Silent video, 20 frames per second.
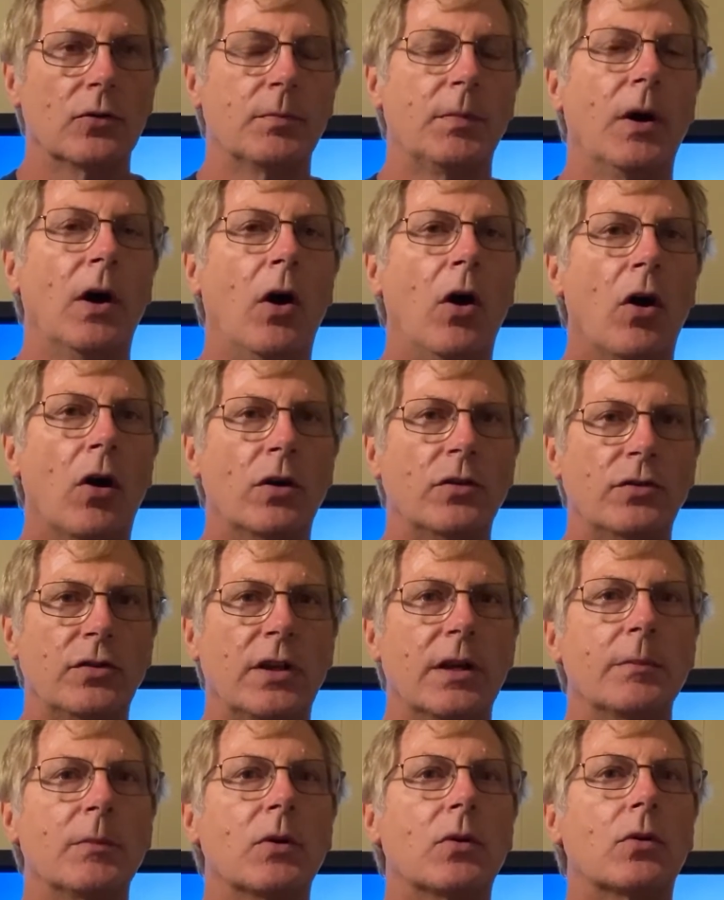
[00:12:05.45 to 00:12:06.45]
But harsh
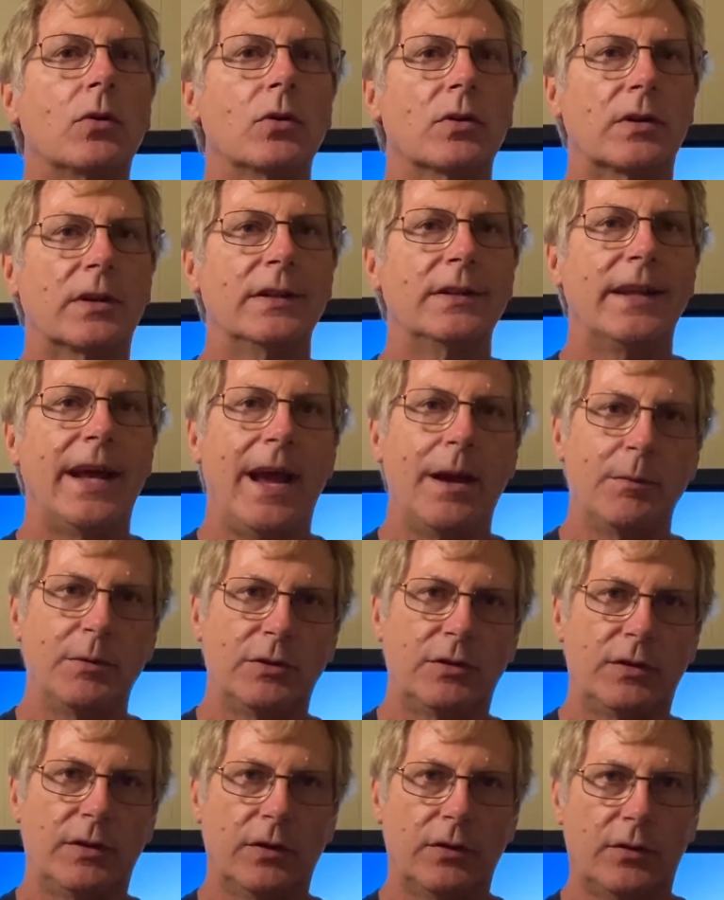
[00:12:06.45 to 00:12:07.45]
chemicals can
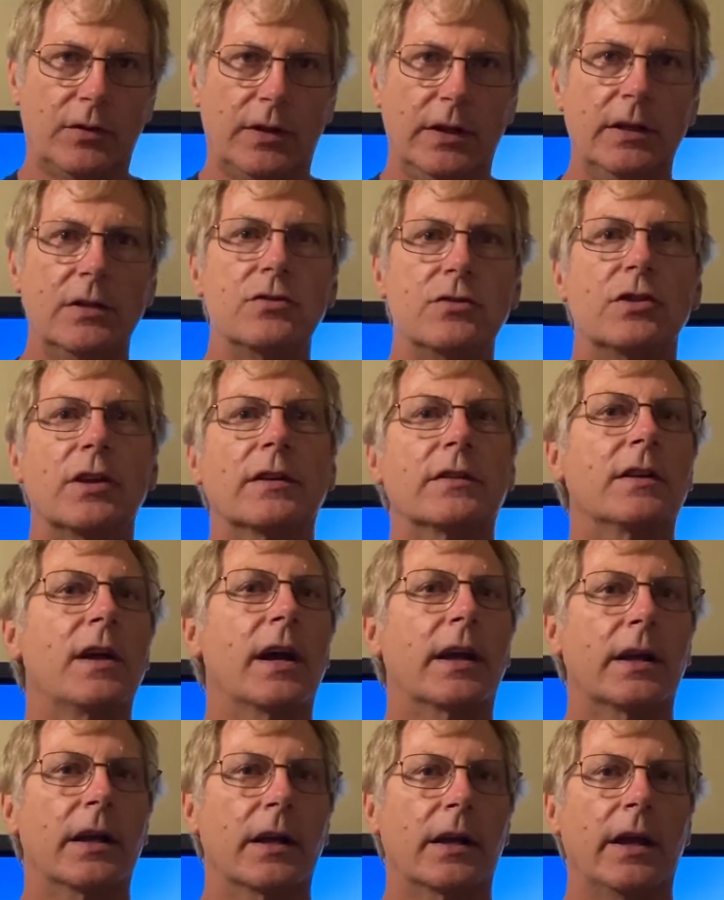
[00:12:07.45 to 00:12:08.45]
damage their skin just
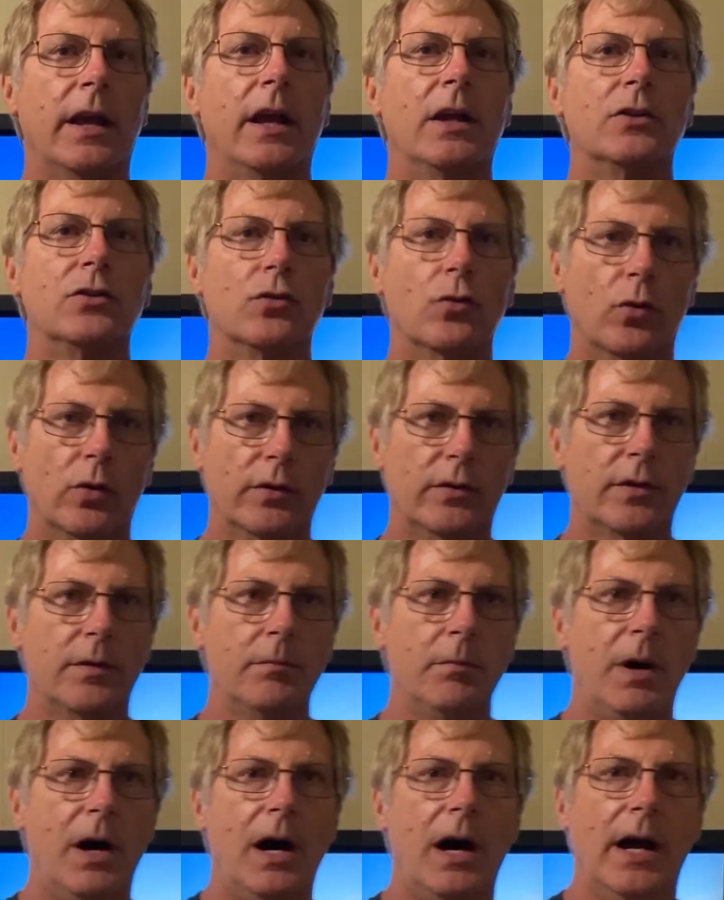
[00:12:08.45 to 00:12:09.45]
like it can yours and
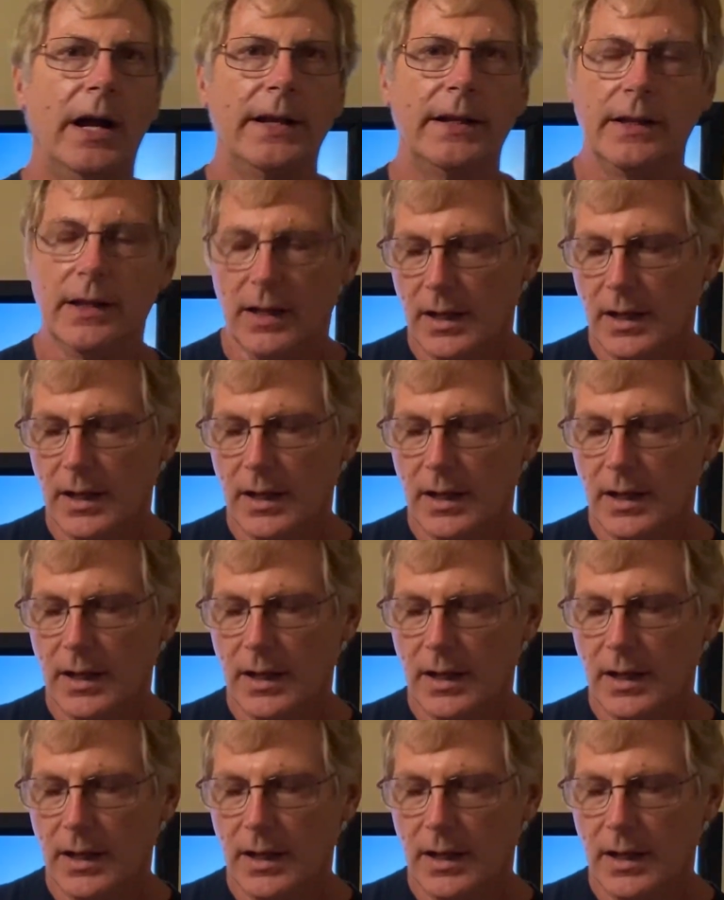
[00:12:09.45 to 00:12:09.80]
mine.